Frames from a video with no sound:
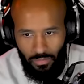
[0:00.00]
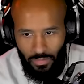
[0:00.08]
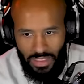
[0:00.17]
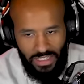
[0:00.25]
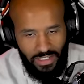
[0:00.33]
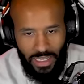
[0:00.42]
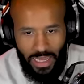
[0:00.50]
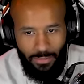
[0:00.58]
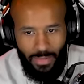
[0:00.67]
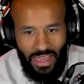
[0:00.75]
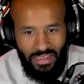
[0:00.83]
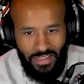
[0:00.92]
He's got
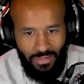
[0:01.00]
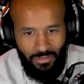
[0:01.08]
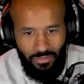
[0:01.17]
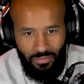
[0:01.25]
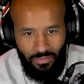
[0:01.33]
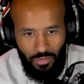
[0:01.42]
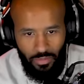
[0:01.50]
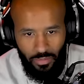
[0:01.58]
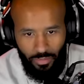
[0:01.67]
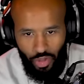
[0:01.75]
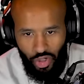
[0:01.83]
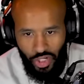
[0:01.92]
him guessing.
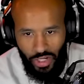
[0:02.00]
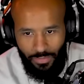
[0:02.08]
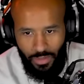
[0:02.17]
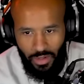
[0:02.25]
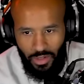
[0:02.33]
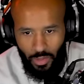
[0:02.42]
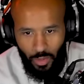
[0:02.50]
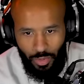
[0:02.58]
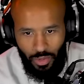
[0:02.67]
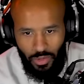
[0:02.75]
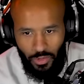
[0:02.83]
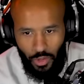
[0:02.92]
Push kick for
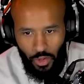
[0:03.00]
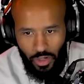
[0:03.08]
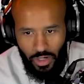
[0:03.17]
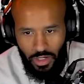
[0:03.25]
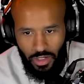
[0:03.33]
Takeru.